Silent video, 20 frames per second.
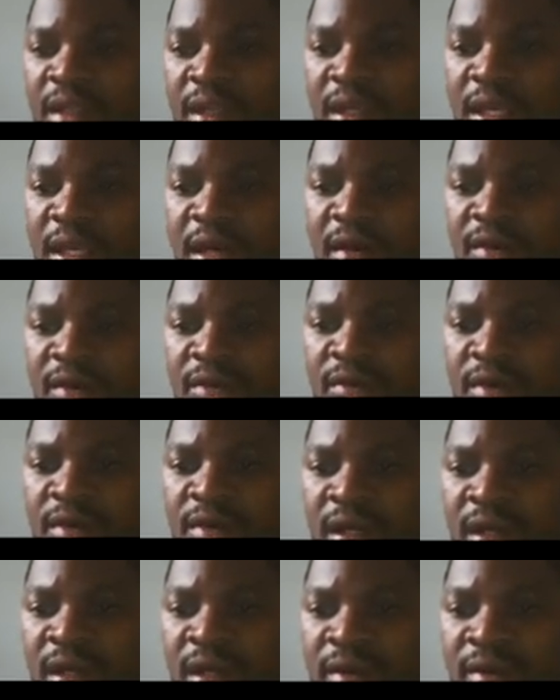
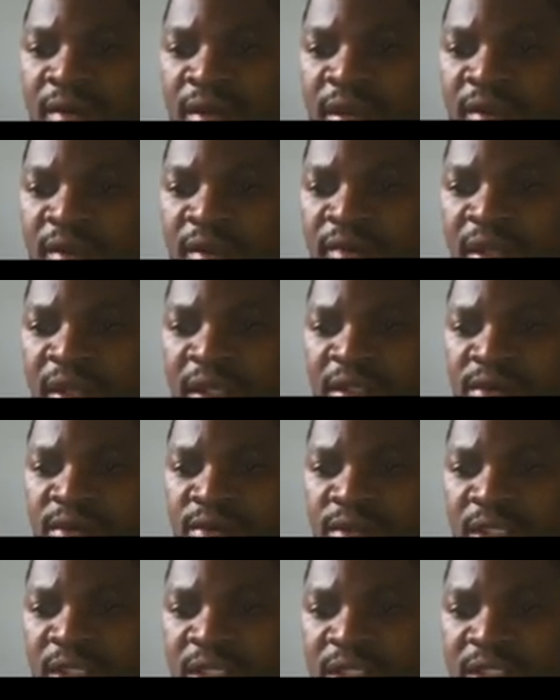Now, if I
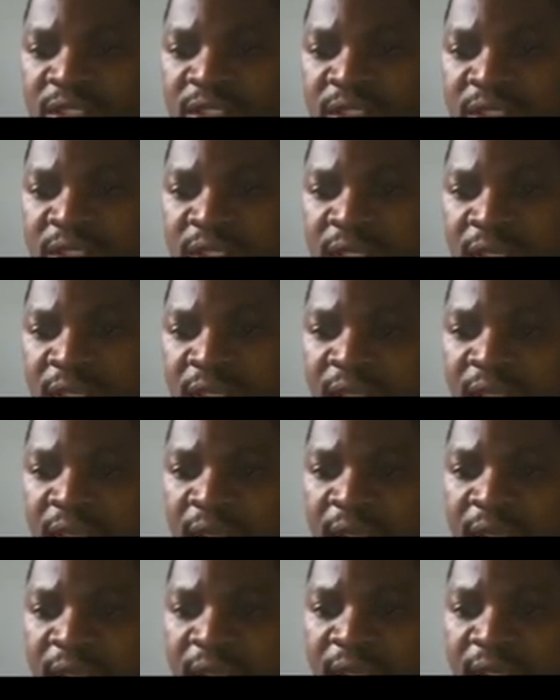do this,
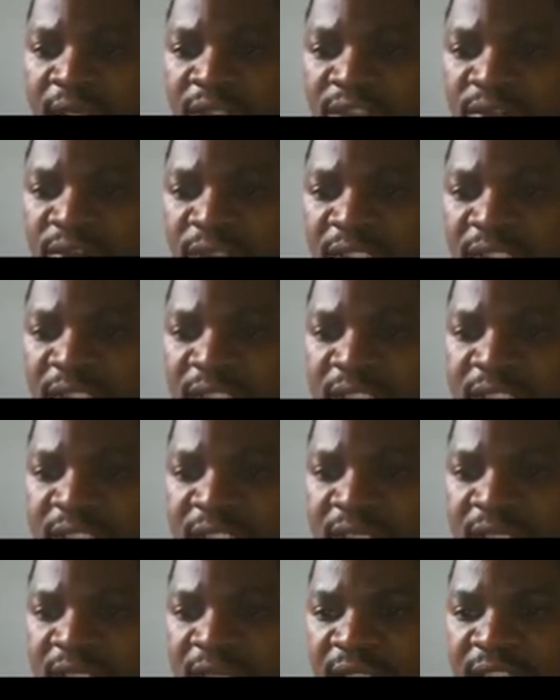I can actually
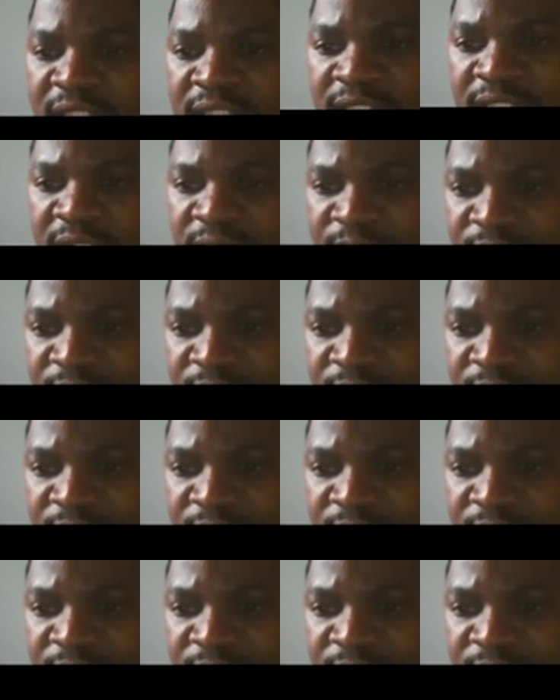say that